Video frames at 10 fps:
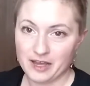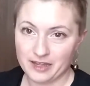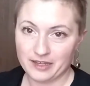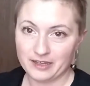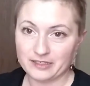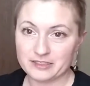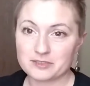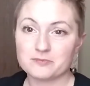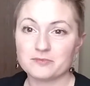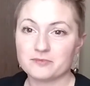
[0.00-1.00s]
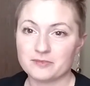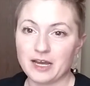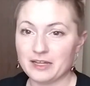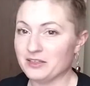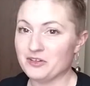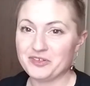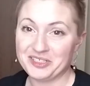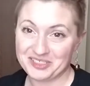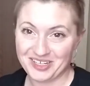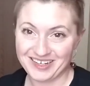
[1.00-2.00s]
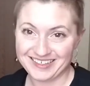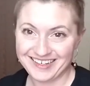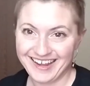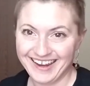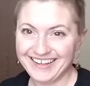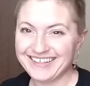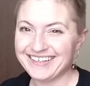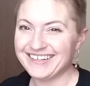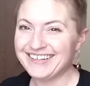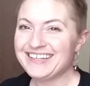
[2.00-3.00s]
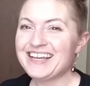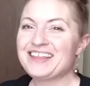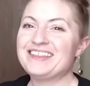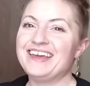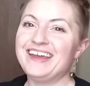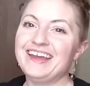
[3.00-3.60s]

is, I love Eden's Garden, okay? They